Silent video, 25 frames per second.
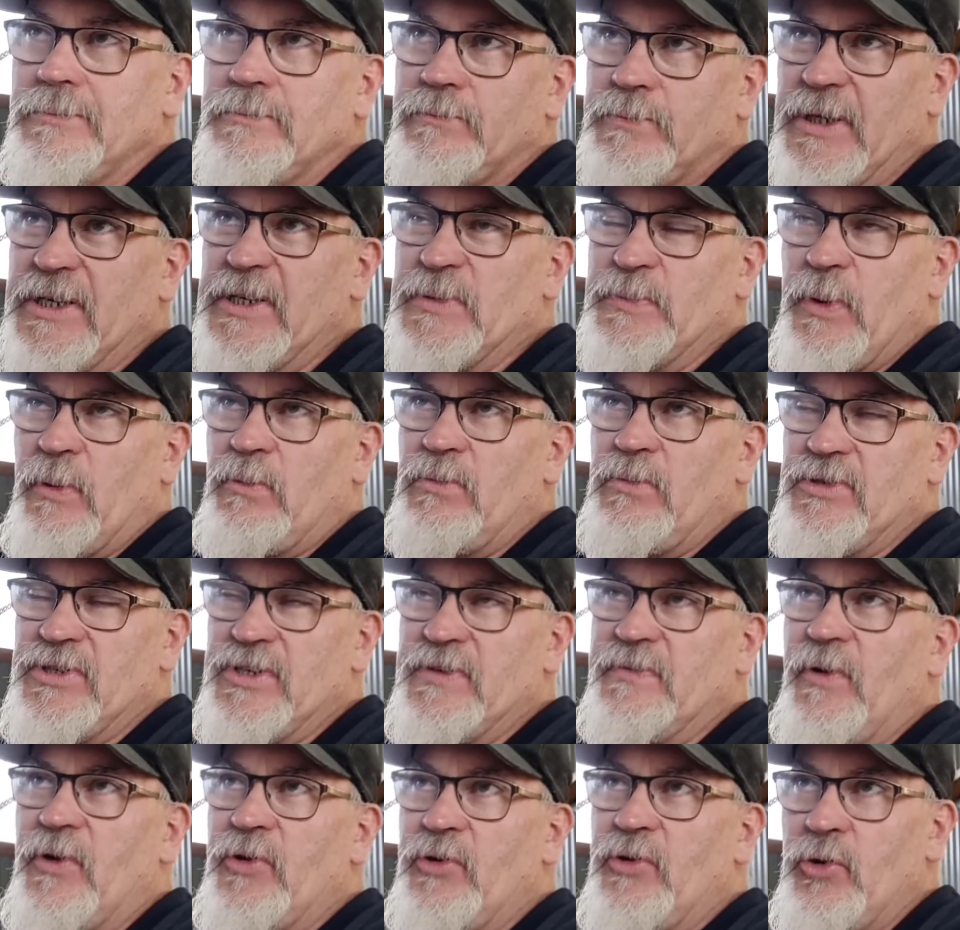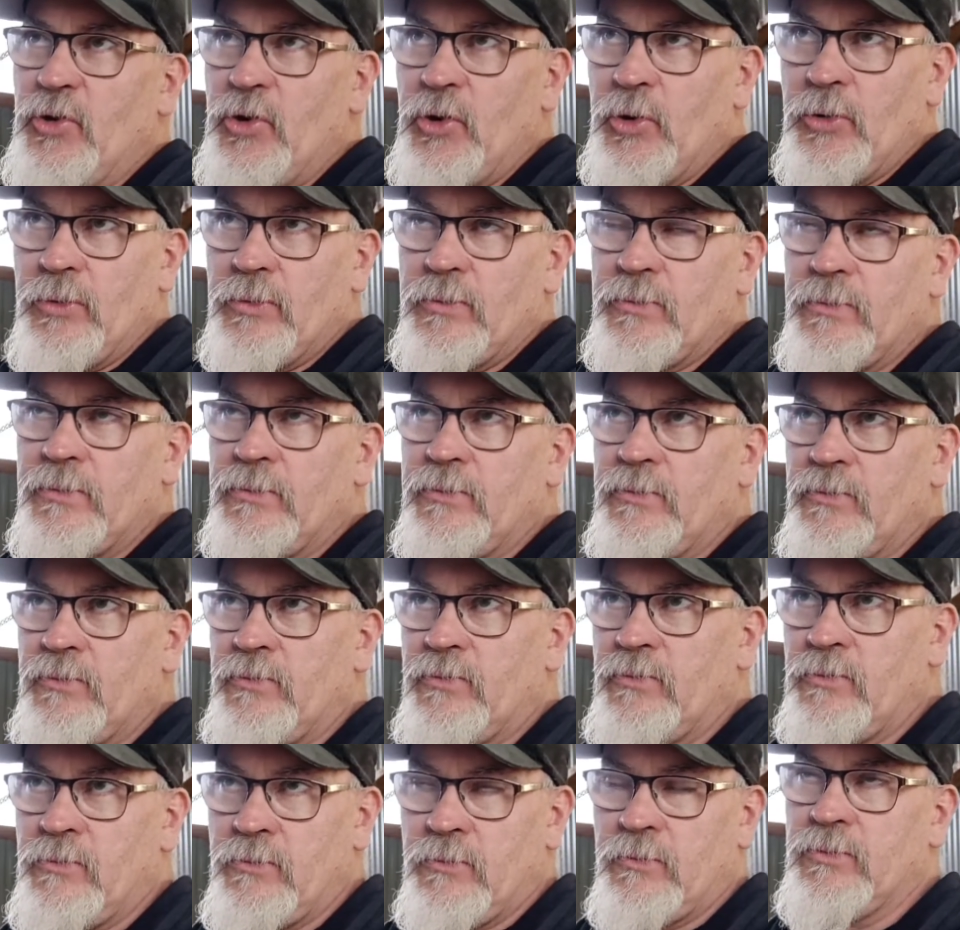biggest problem is if I do
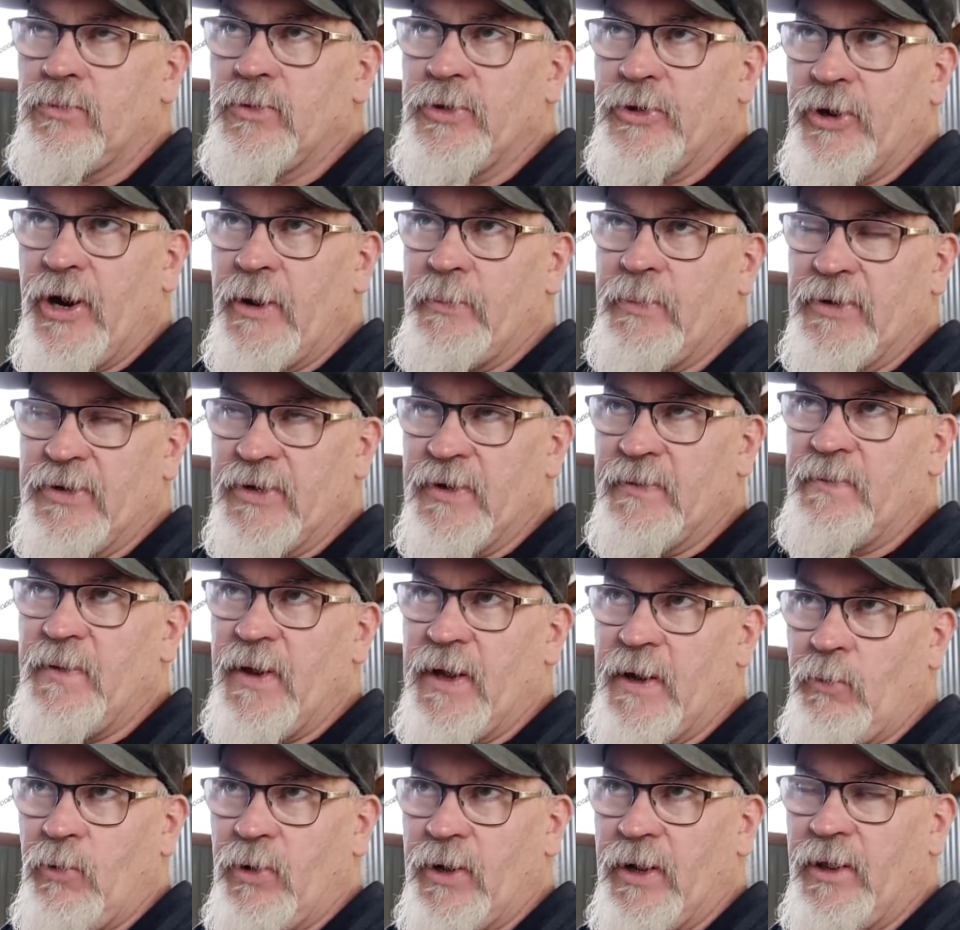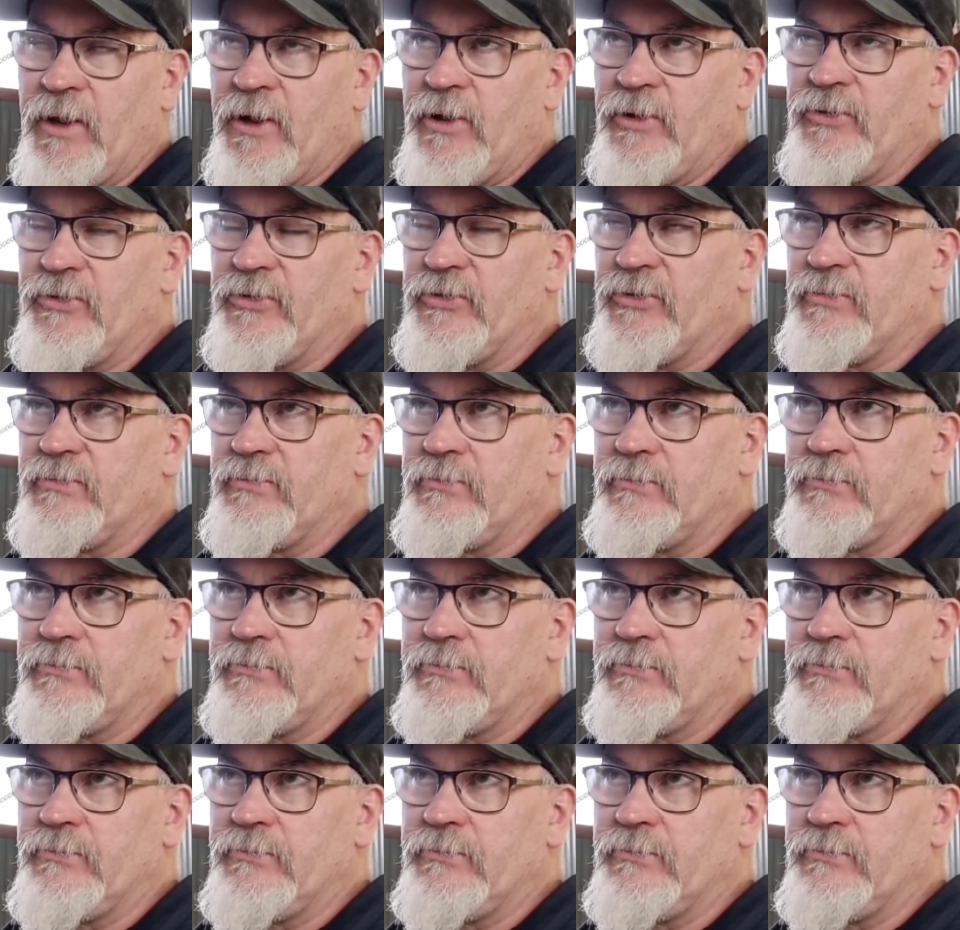grab a diff out of one of those